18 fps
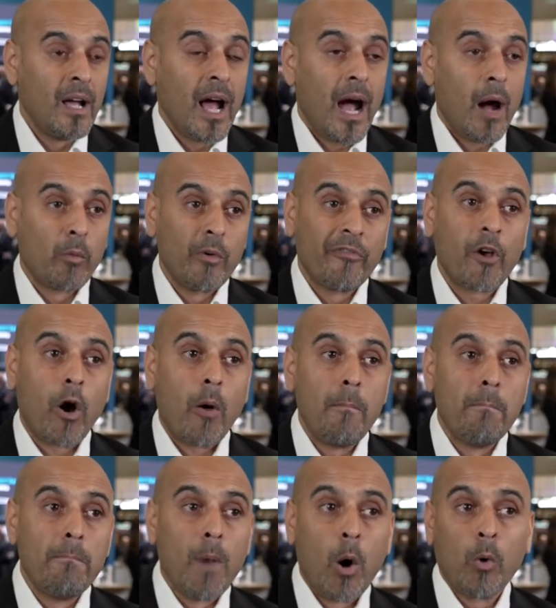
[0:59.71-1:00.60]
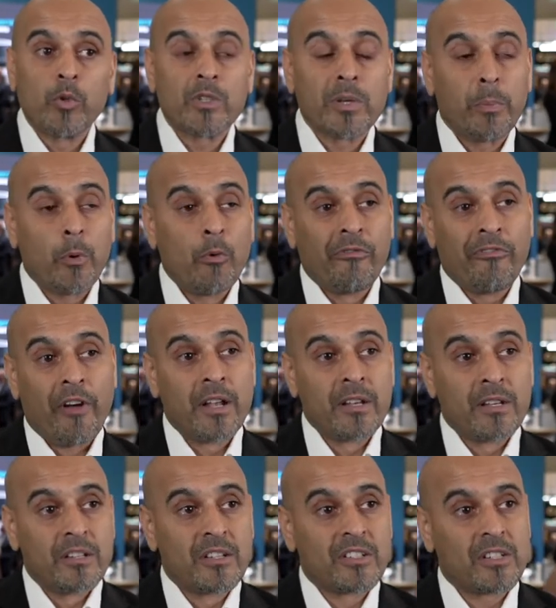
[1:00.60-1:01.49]
And we've got multiple
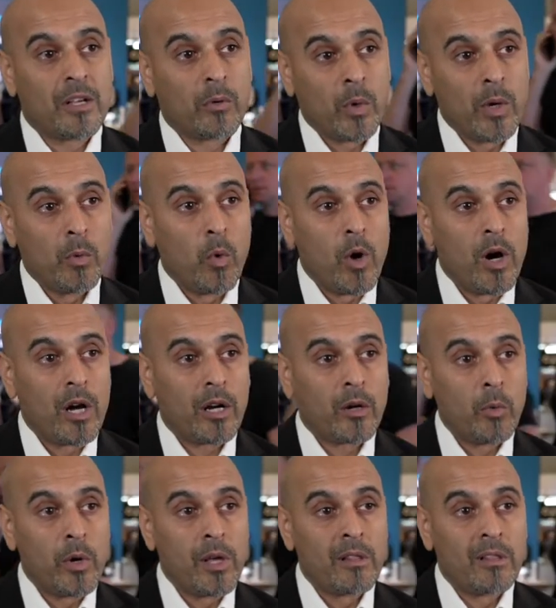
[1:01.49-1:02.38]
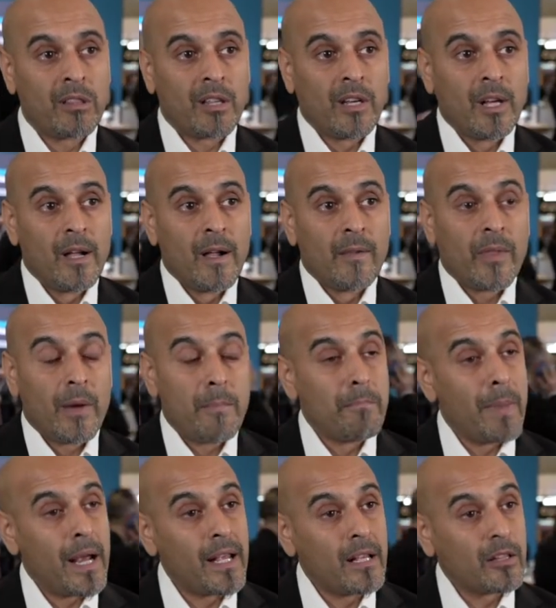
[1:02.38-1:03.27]
vendors that we work with that
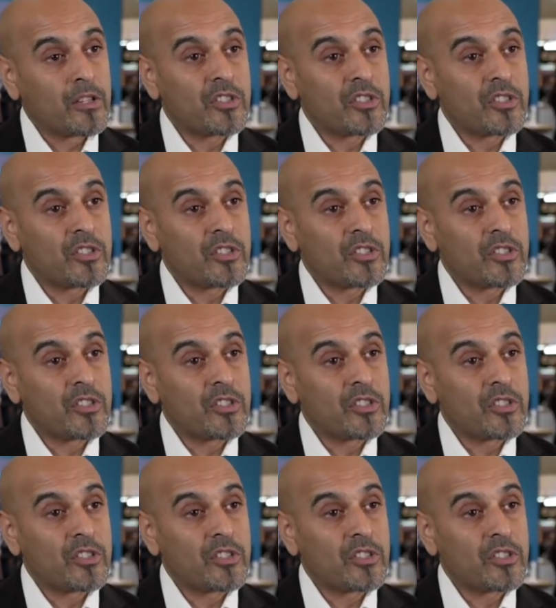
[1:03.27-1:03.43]
make the